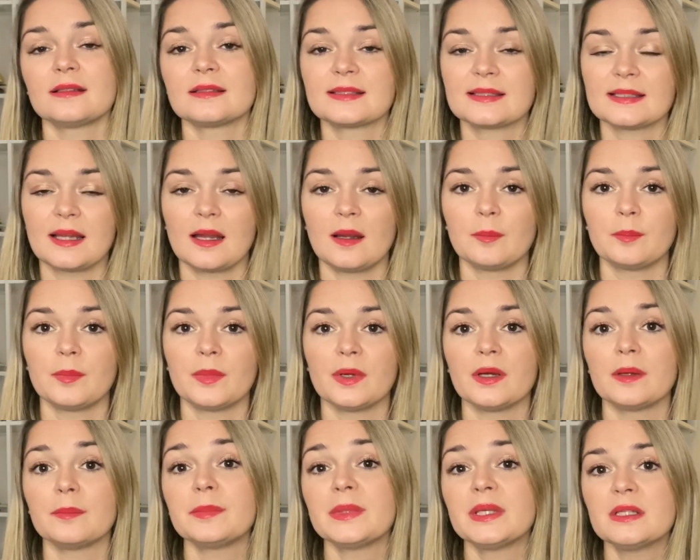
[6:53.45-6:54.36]

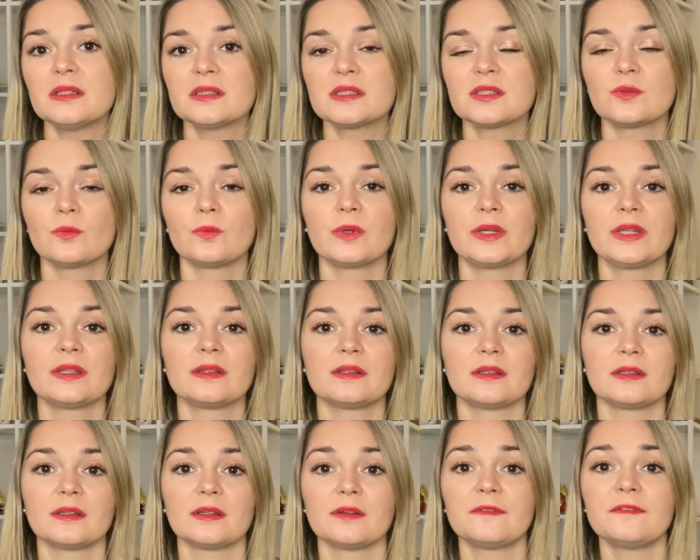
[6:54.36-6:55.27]
some meals with
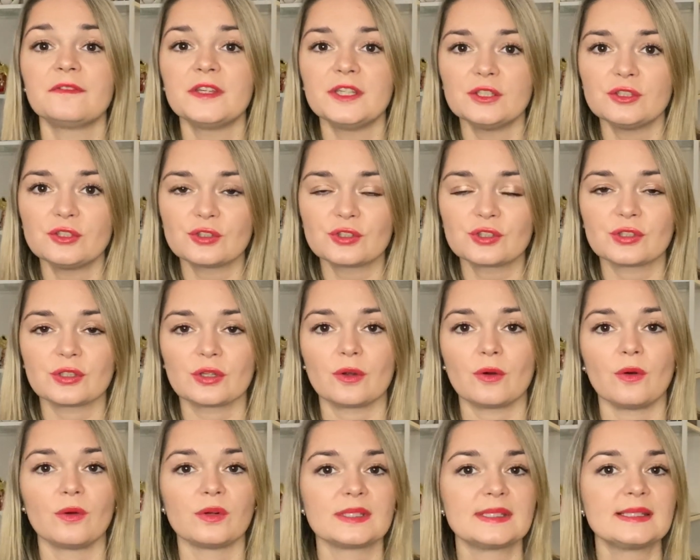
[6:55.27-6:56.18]
fish
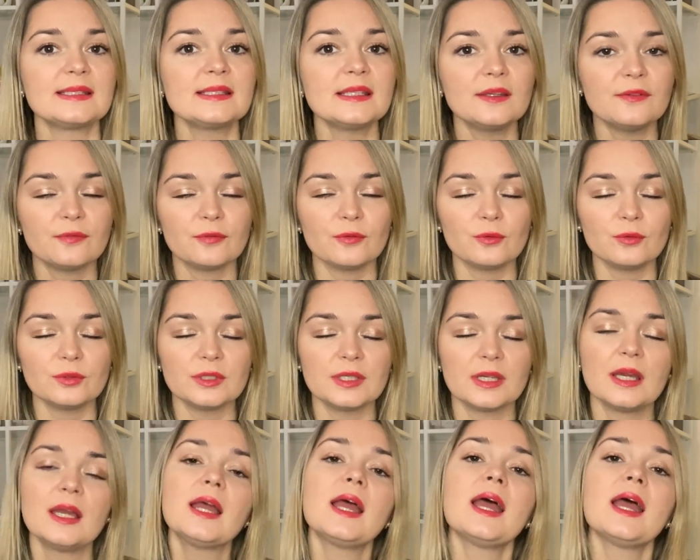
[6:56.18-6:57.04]
or seafood.